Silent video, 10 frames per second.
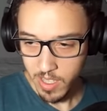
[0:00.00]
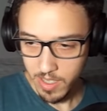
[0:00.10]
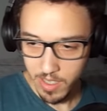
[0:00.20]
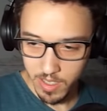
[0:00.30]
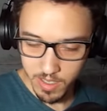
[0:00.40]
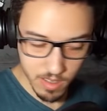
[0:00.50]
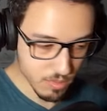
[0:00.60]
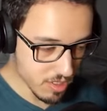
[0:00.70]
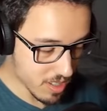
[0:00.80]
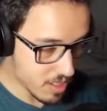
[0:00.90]
and I'm
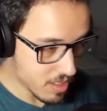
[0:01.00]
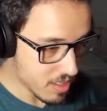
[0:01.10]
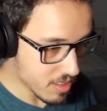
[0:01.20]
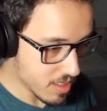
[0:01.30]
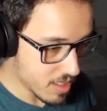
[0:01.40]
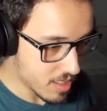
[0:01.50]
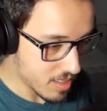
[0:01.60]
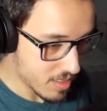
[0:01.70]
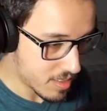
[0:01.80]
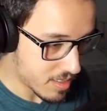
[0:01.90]
gonna call it a day.
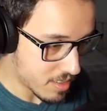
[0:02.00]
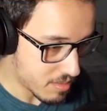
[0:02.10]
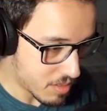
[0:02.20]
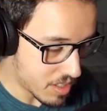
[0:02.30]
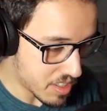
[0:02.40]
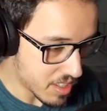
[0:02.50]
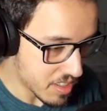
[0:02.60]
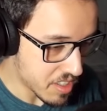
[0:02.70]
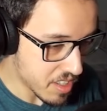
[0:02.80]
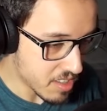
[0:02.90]
What is it?
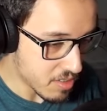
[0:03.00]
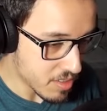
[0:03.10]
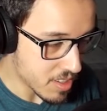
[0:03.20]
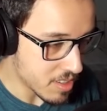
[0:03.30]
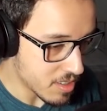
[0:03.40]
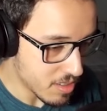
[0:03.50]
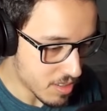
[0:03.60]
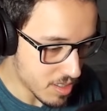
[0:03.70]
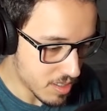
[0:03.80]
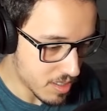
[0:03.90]
It's Saturday,
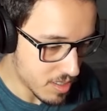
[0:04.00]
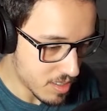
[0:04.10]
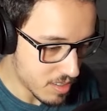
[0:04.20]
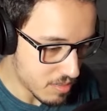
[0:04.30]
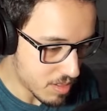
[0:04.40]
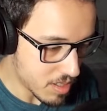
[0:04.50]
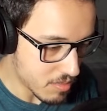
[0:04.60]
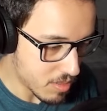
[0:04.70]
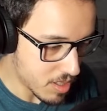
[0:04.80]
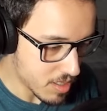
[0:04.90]
okay. Wait,
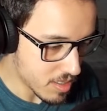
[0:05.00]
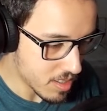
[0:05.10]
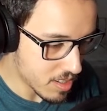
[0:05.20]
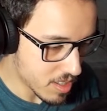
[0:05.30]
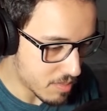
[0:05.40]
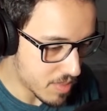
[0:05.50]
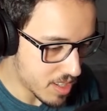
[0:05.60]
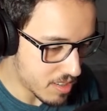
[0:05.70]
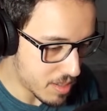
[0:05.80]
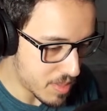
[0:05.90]
what? Dear, come
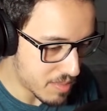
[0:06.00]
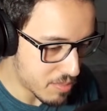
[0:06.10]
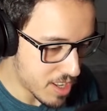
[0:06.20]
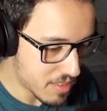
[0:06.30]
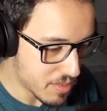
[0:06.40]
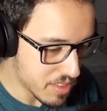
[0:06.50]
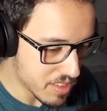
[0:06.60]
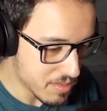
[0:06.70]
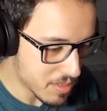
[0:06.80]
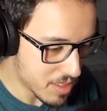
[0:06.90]
down, I made breakfast.
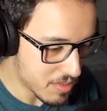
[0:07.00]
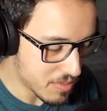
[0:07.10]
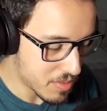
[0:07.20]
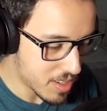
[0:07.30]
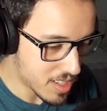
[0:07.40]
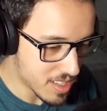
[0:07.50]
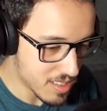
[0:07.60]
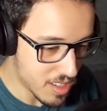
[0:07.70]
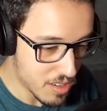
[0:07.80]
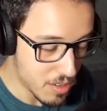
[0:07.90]
What the fuck?
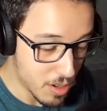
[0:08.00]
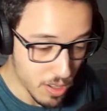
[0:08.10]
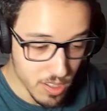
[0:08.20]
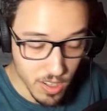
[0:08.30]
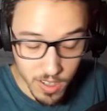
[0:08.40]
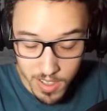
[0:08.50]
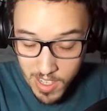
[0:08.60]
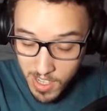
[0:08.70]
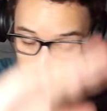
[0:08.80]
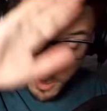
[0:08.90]
No, hold on,
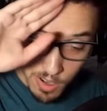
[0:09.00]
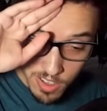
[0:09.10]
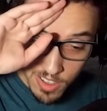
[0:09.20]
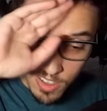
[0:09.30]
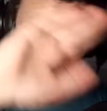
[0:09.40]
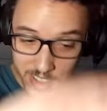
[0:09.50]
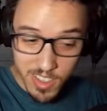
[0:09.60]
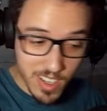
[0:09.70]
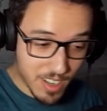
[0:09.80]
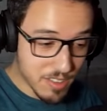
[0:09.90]
hold on,
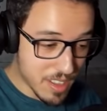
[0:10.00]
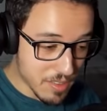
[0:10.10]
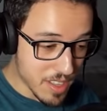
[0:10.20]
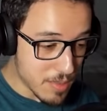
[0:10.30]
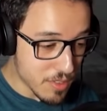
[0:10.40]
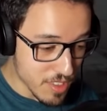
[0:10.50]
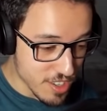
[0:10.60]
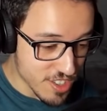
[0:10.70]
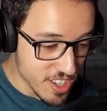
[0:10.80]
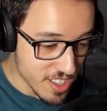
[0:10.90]
I don't have time for
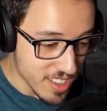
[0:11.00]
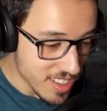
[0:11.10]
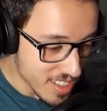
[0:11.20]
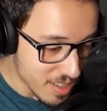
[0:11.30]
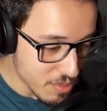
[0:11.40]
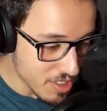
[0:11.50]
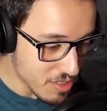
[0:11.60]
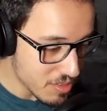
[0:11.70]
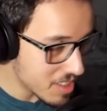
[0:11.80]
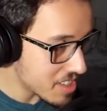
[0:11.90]
this shit. I'm gonna
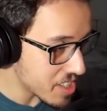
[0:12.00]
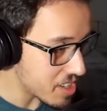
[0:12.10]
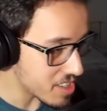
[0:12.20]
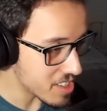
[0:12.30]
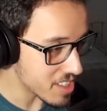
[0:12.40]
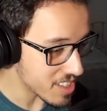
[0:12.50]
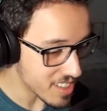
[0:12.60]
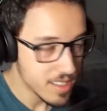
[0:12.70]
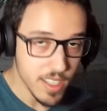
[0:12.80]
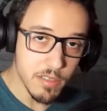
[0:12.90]
do this another day.
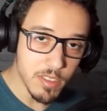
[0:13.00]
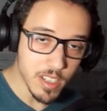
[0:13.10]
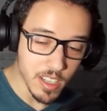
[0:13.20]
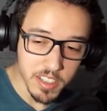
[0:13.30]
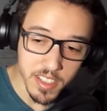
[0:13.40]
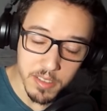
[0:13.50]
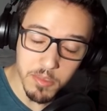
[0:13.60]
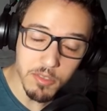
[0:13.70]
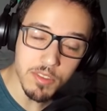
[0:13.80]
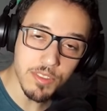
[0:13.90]
Anyway guys, let
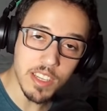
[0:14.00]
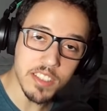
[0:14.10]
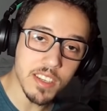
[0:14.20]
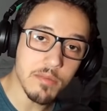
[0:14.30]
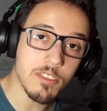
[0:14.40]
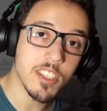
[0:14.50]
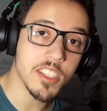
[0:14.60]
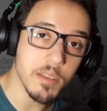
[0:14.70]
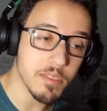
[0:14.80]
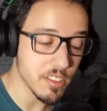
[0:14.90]
me know what you guys think about
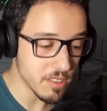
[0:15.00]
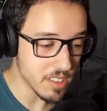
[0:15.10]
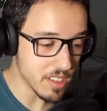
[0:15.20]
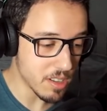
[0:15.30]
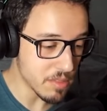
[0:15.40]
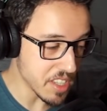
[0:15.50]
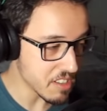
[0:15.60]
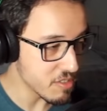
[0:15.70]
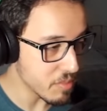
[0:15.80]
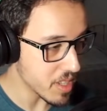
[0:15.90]
this episode in the comment
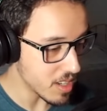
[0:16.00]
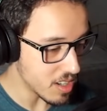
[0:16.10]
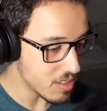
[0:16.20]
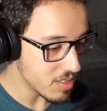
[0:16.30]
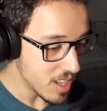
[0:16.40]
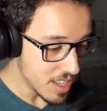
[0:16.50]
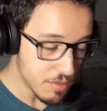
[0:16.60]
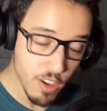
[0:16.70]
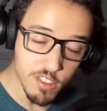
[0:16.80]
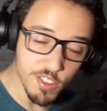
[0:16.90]
section below. If
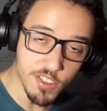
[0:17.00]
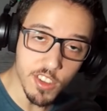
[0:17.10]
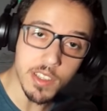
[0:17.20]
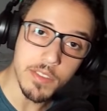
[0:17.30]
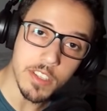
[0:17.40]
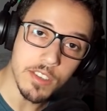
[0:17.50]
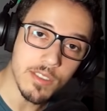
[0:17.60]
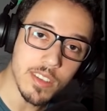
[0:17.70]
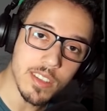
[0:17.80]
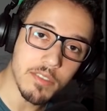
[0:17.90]
you actually enjoyed the video,
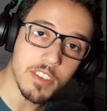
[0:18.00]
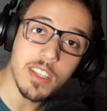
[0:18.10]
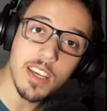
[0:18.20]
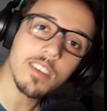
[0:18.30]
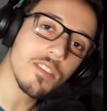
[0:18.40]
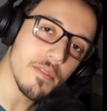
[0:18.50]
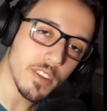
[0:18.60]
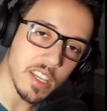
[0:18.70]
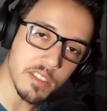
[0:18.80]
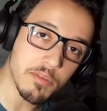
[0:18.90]
give it a like, don't
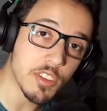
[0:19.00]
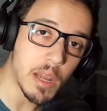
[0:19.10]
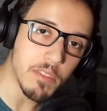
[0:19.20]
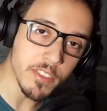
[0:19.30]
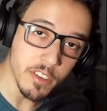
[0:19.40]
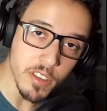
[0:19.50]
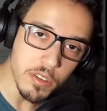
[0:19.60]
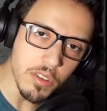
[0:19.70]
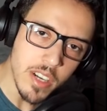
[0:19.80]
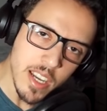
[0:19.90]
forget to subscribe if you're
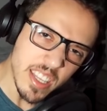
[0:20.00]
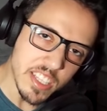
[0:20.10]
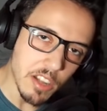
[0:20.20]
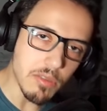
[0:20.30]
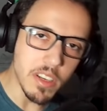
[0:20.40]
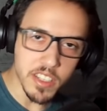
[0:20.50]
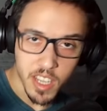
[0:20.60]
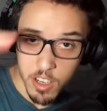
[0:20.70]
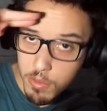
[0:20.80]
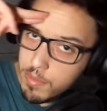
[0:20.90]
new. And as always,
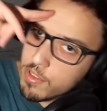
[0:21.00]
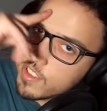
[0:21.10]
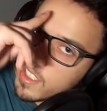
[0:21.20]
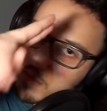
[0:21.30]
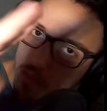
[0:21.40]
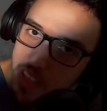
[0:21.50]
I hope to see you